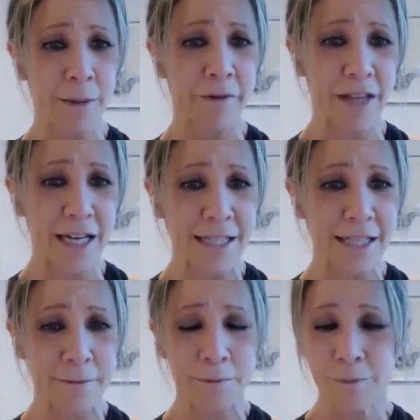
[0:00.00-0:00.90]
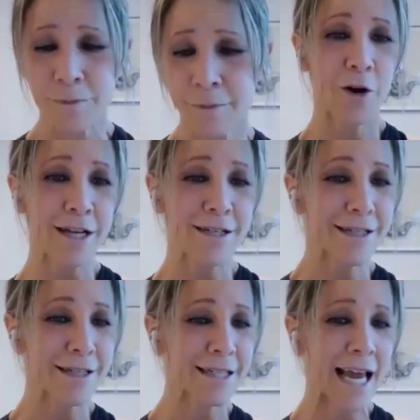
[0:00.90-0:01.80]
some of this. All right,
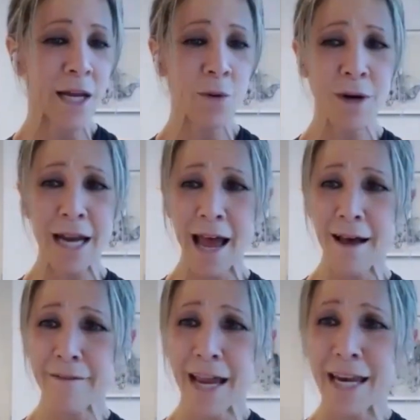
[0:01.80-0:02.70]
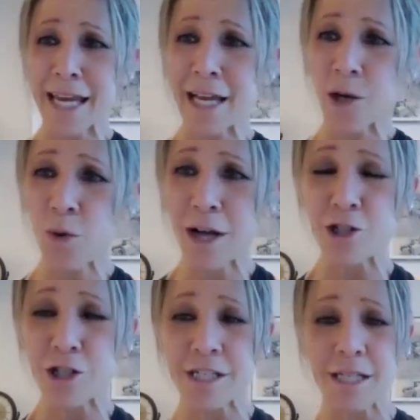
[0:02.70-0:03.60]
does anyone have any
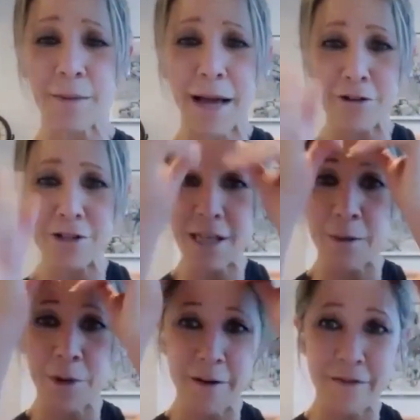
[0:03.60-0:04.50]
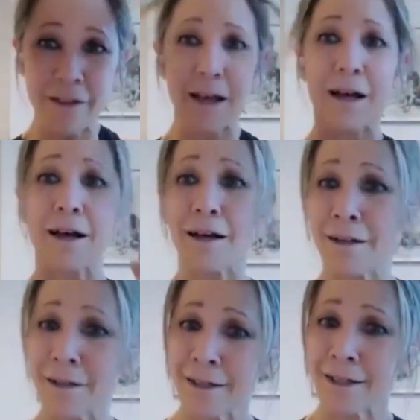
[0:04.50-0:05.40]
questions about some of
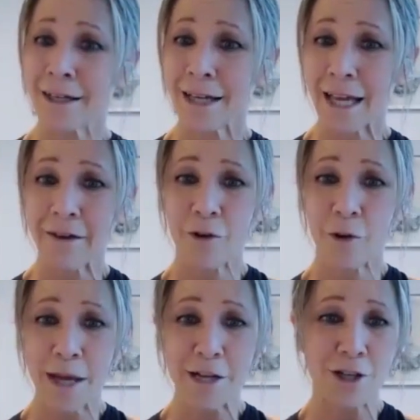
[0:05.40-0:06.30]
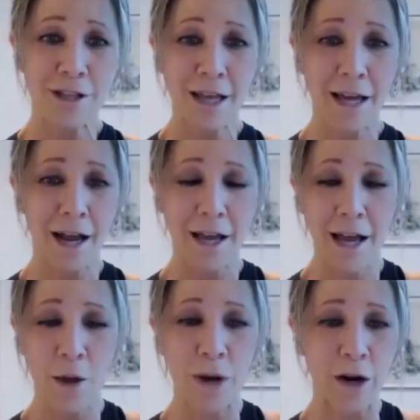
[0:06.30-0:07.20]
the information that
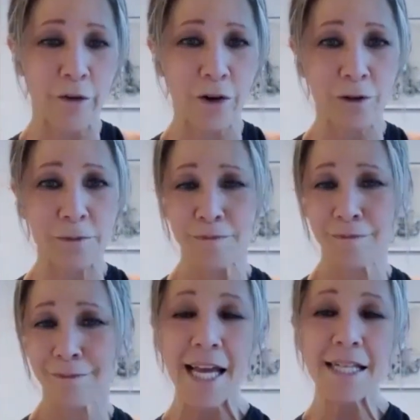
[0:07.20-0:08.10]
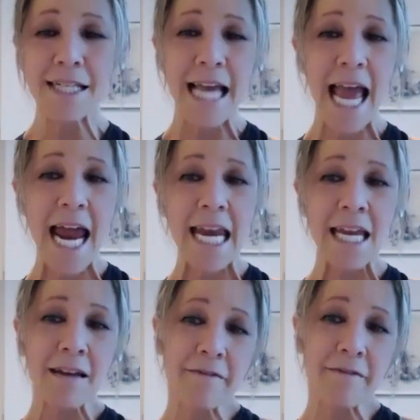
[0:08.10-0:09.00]
I went over? Is
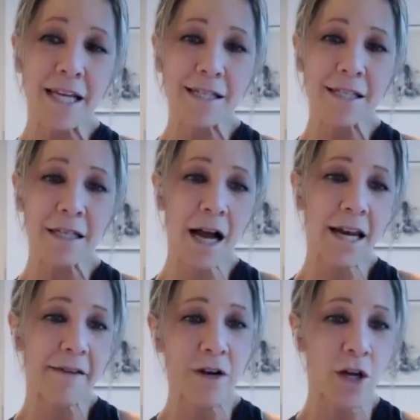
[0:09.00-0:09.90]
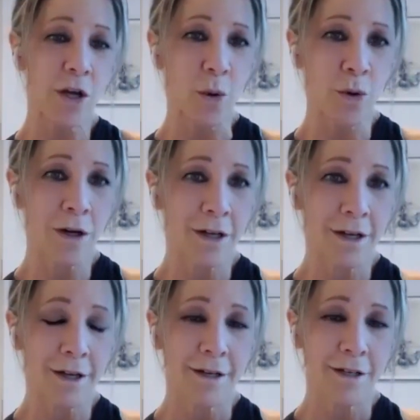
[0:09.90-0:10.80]
any of this kind of new
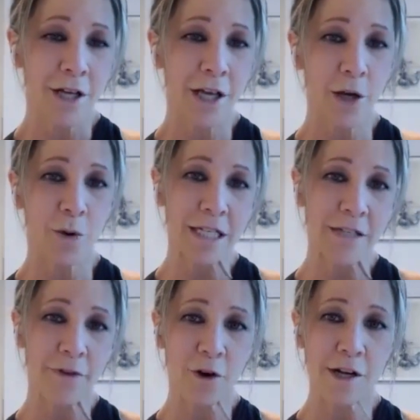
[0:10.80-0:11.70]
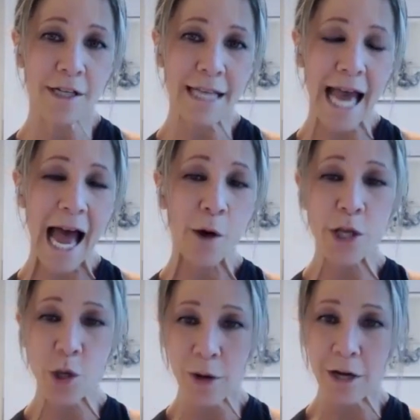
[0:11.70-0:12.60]
to you as far as how
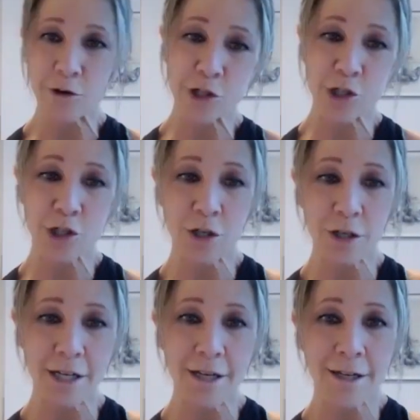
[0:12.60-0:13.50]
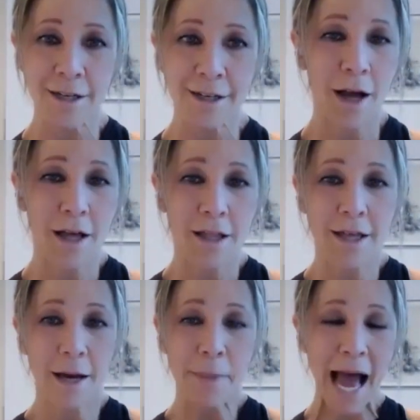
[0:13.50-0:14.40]
you understood
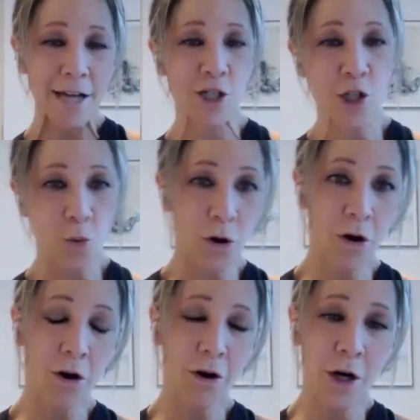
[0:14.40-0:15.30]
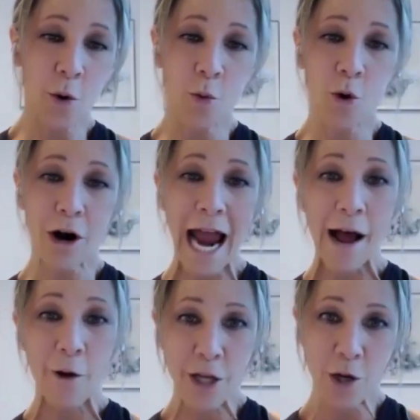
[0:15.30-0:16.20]
the patch to work or
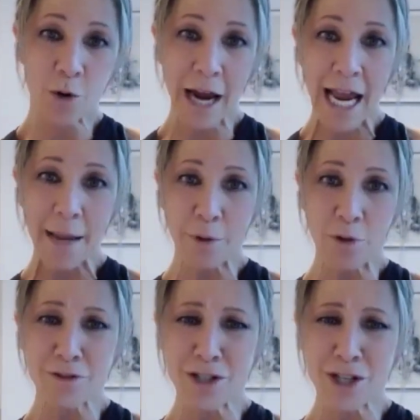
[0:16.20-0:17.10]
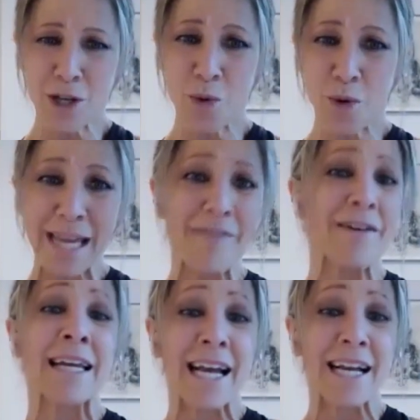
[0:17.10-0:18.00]
how you're able to
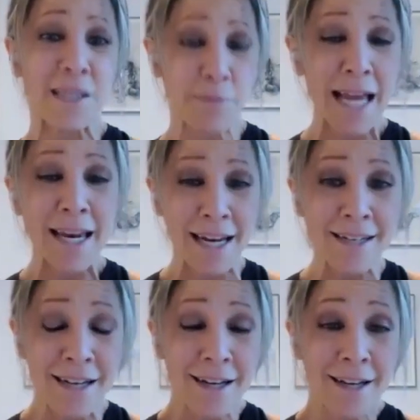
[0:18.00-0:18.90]
even explain it